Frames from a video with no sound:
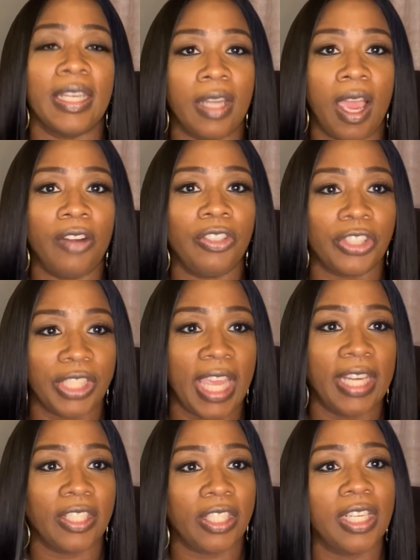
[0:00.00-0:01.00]
understand
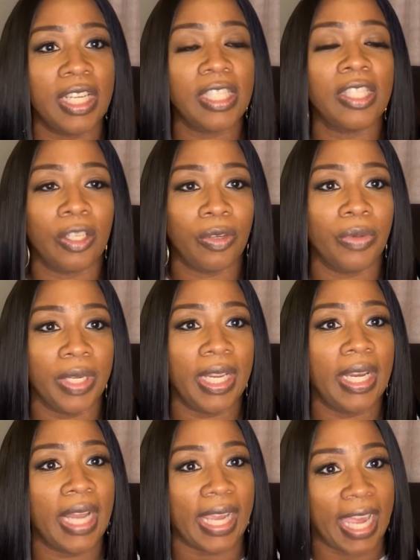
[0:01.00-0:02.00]
it to this degree
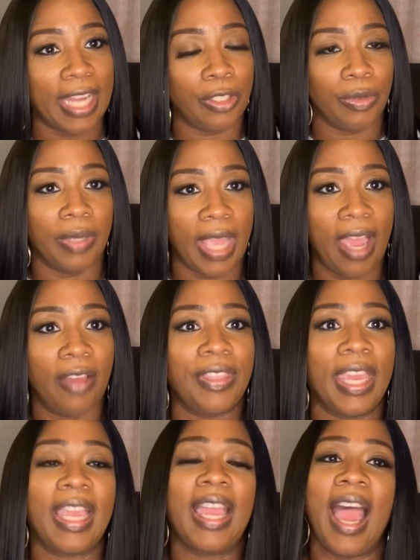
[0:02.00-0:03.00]
like I do now,
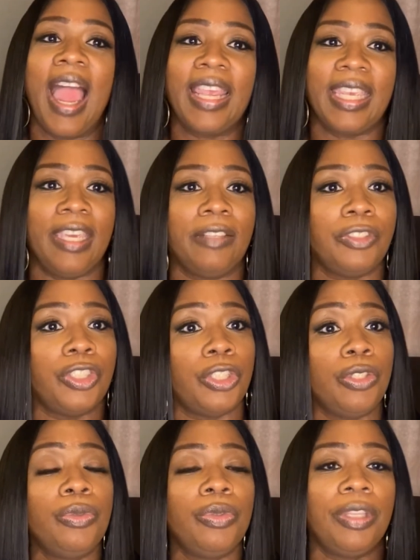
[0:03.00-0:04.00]
that God gives
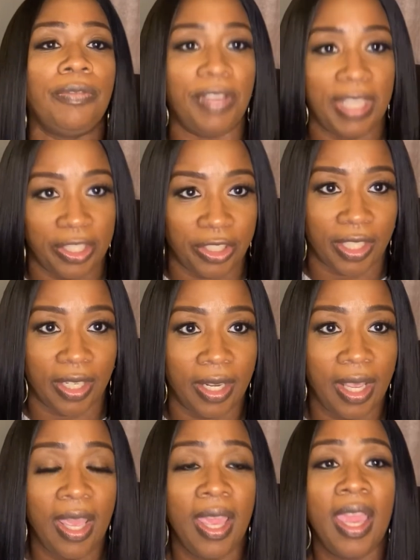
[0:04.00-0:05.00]
you the vision.
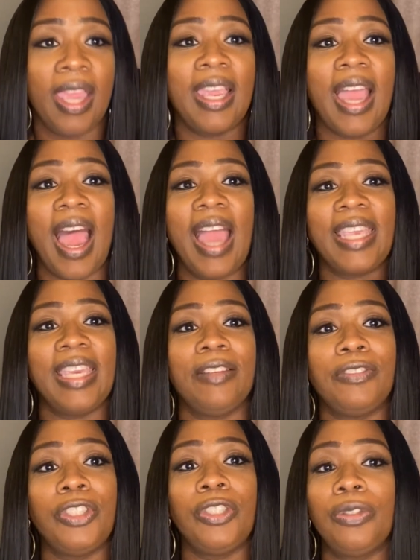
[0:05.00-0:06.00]
God
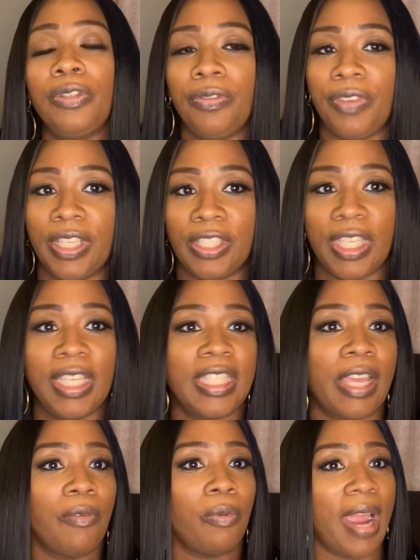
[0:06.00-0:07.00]
gives you the vision. He
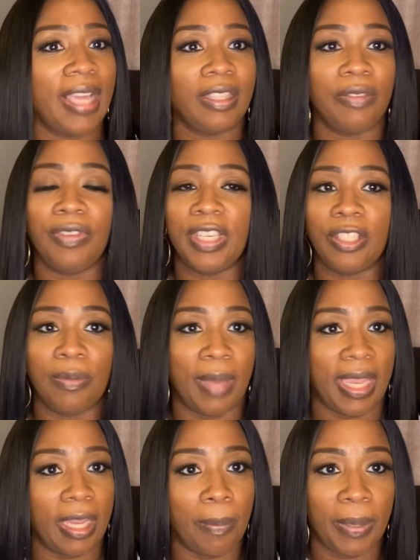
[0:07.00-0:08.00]
said, write the vision,
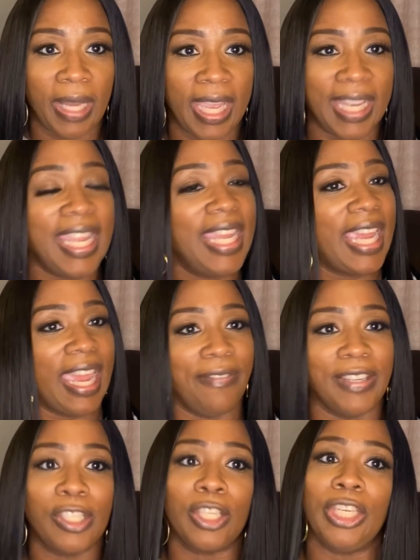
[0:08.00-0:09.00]
make it plain. He gave
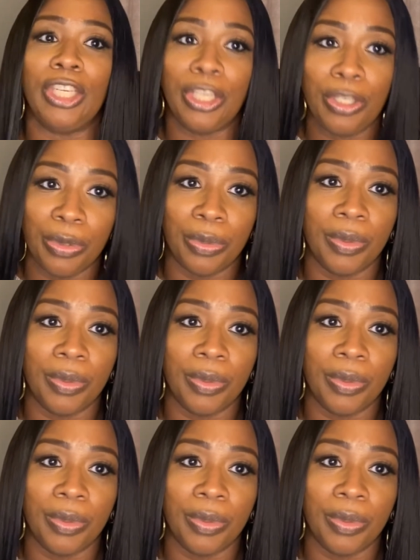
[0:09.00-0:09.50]
it to you.